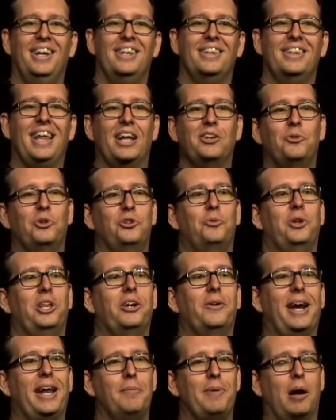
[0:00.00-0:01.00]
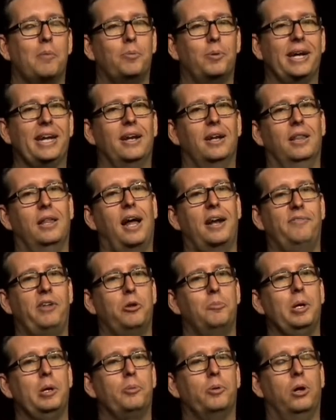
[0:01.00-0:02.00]
that's what's really great about bringing a lot of other
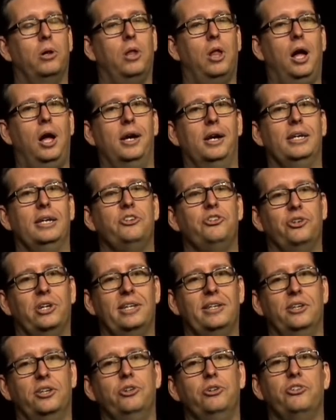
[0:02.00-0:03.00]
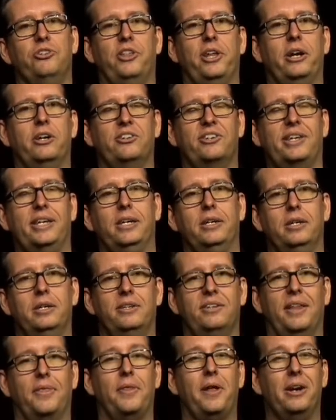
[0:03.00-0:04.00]
people along is you get to use their skills
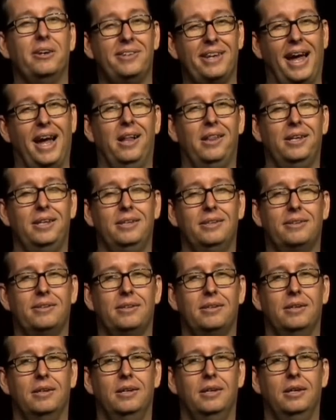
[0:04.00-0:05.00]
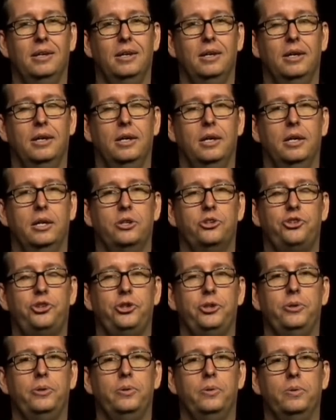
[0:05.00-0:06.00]
and their talents
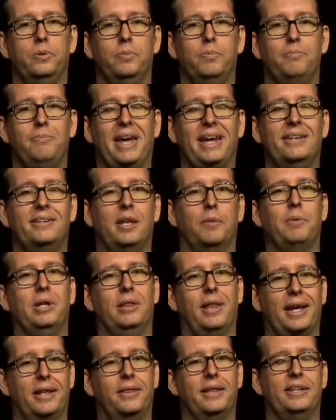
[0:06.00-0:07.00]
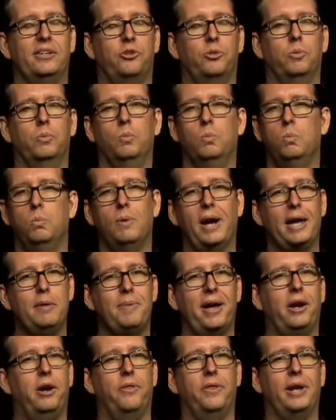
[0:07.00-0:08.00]
to make something like this way
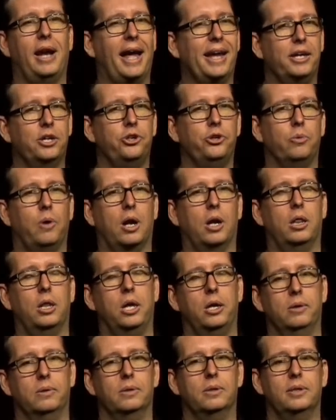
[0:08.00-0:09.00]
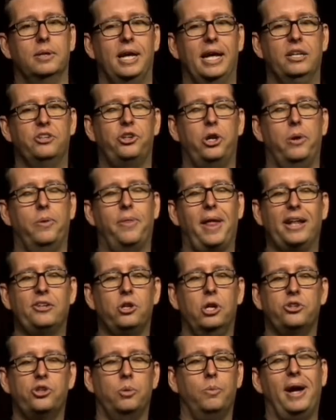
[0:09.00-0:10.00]
better than I could do on alone. And so that's
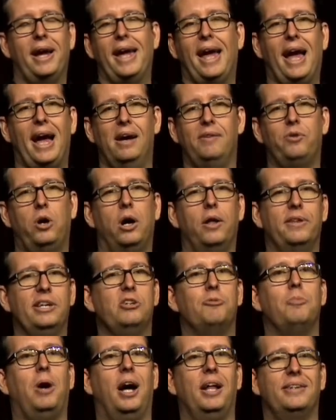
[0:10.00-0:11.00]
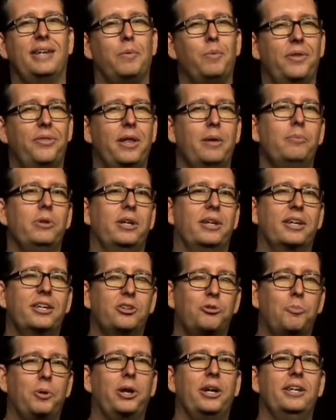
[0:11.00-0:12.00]
also why I have all these mods. I want them to
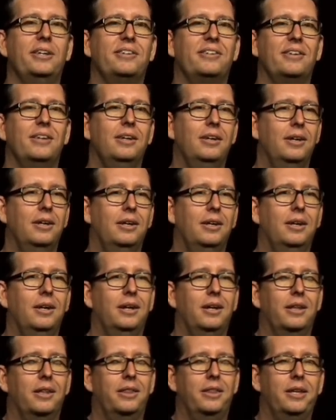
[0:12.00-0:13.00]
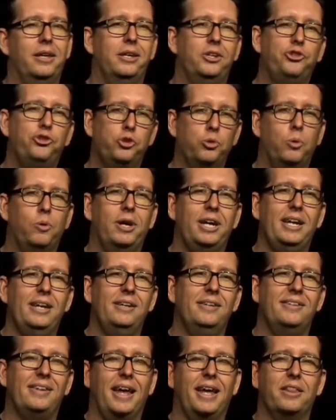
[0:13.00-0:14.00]
experience the
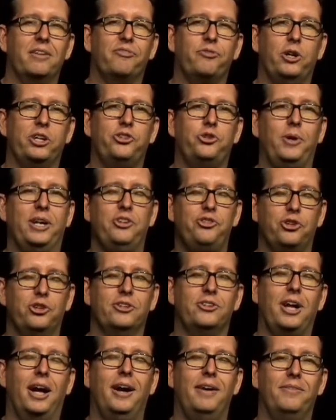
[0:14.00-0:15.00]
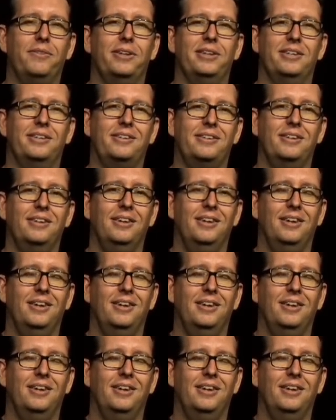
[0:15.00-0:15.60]
joys and the frustrations of this